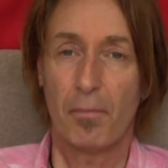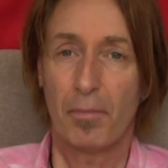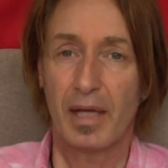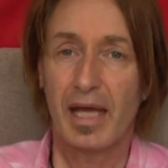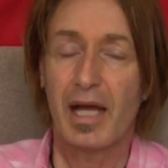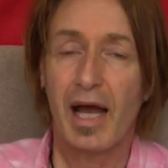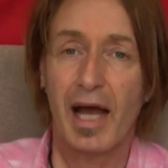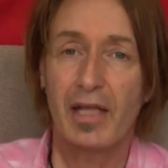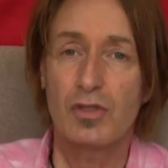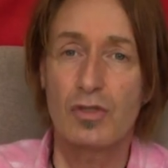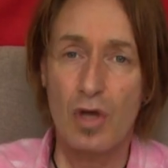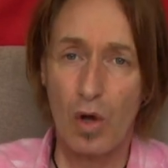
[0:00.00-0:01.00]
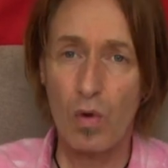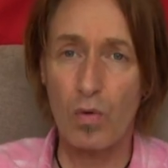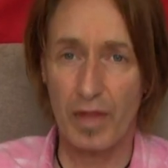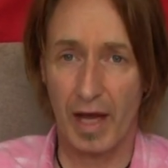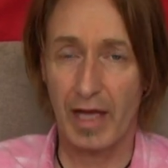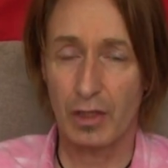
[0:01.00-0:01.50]
well, I know
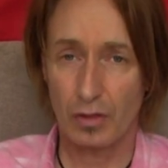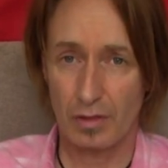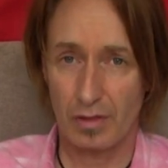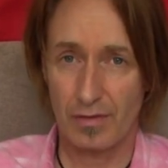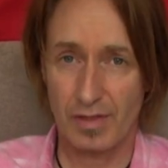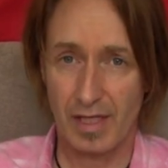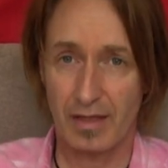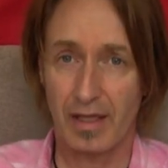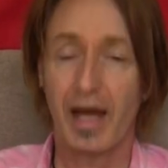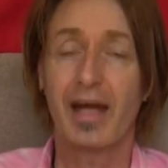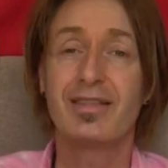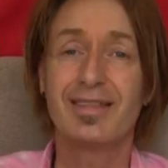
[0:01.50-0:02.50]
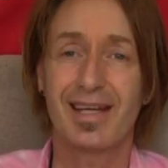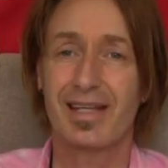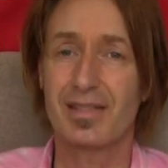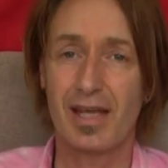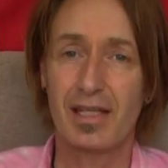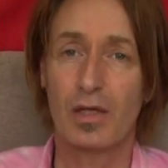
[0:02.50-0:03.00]
that I shouldn't have said that, and yet I
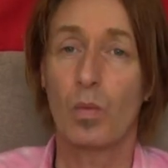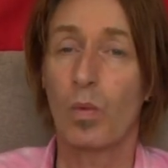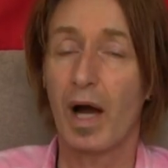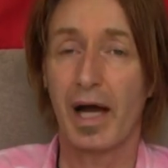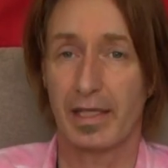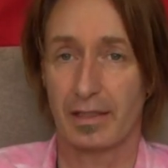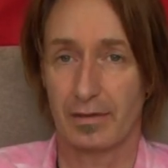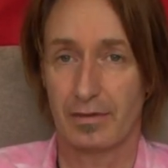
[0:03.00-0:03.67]
said it. Why?